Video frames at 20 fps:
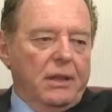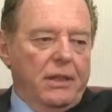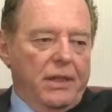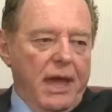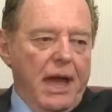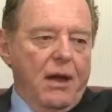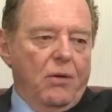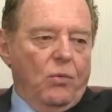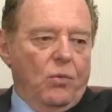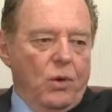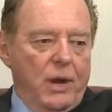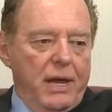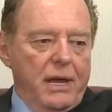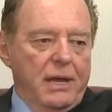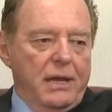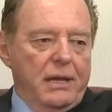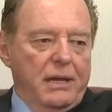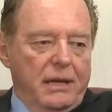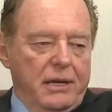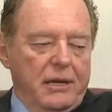that
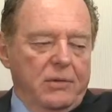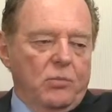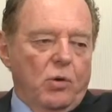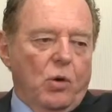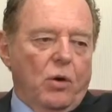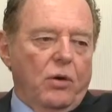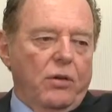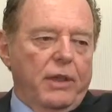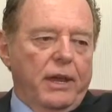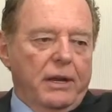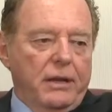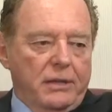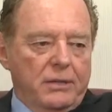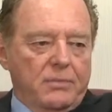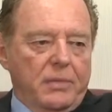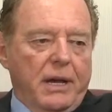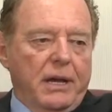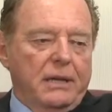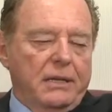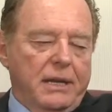way anymore, that is
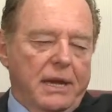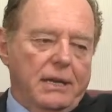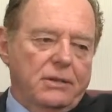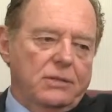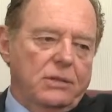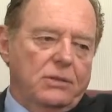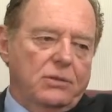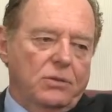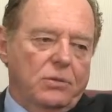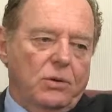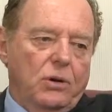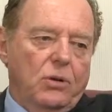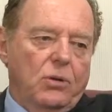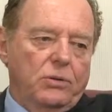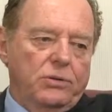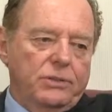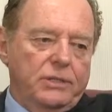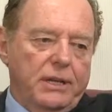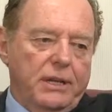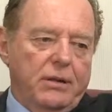by attaching to a
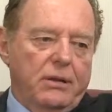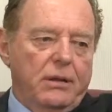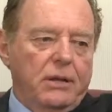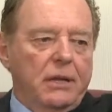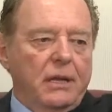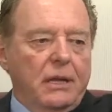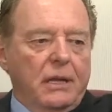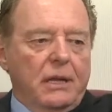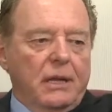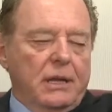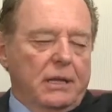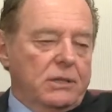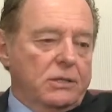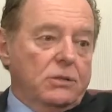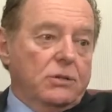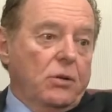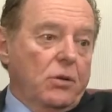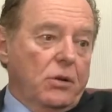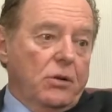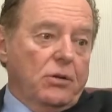host cell,
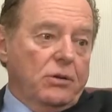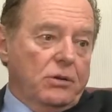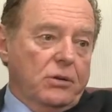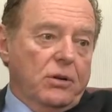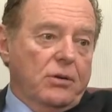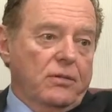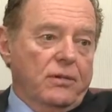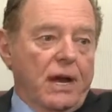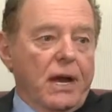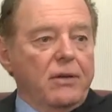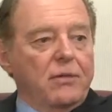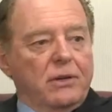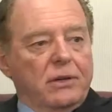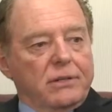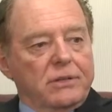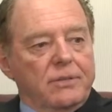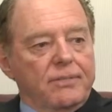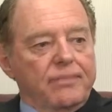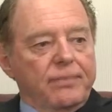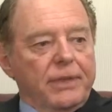it's no longer a
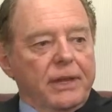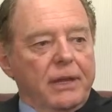virus.